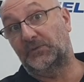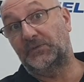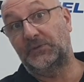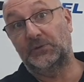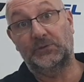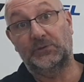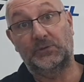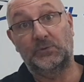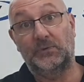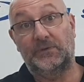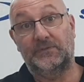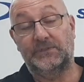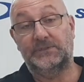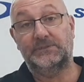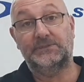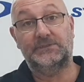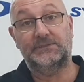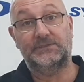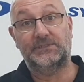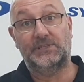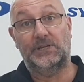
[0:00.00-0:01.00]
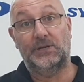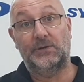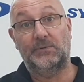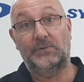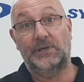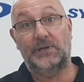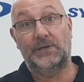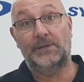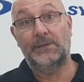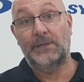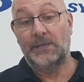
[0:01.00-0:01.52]
filter with it.
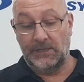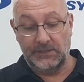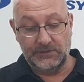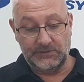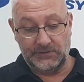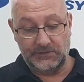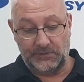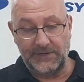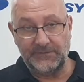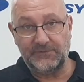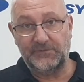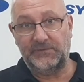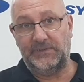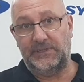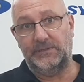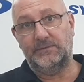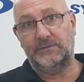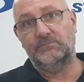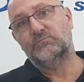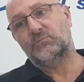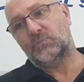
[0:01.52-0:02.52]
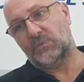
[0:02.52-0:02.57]
So direct fit,